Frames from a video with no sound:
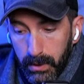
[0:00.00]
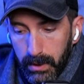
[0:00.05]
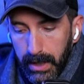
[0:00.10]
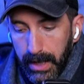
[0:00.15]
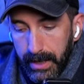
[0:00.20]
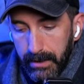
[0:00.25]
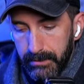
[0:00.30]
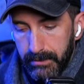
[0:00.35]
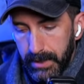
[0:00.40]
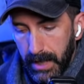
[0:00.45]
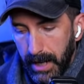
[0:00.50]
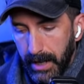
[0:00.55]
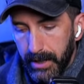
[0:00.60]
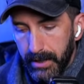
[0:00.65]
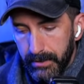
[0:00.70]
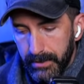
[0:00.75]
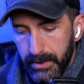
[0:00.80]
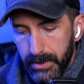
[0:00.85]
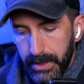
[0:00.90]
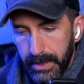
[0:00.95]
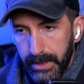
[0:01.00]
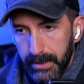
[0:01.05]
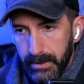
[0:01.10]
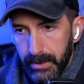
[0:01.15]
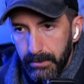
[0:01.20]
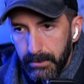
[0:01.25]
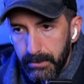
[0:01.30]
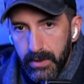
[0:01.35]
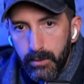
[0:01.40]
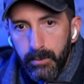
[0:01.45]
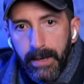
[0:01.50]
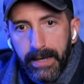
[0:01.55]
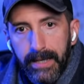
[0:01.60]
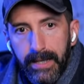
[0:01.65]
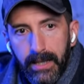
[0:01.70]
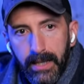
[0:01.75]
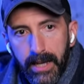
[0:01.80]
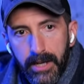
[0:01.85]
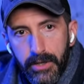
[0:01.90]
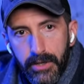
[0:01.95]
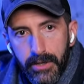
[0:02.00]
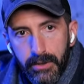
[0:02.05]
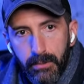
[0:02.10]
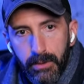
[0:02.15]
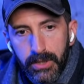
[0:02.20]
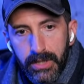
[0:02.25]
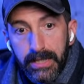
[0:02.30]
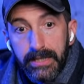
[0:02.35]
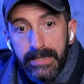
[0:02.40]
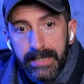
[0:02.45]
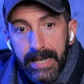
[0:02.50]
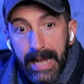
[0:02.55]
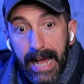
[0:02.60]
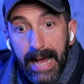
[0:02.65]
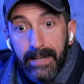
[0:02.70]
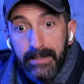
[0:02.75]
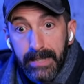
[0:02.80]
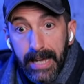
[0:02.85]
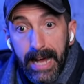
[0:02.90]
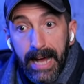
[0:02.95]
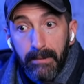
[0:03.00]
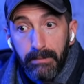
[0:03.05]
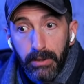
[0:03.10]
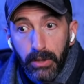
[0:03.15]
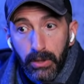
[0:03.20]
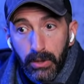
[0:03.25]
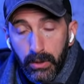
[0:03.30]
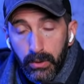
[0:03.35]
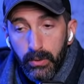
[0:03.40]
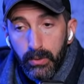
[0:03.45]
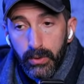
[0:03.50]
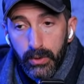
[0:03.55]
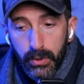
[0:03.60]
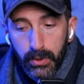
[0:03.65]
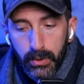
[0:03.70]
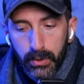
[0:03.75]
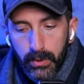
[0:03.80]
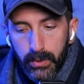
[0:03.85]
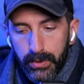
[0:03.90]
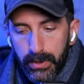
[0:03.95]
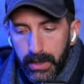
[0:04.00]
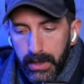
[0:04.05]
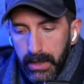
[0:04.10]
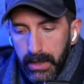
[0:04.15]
kind of tired of seeing some of these speculations presented as absolute truth,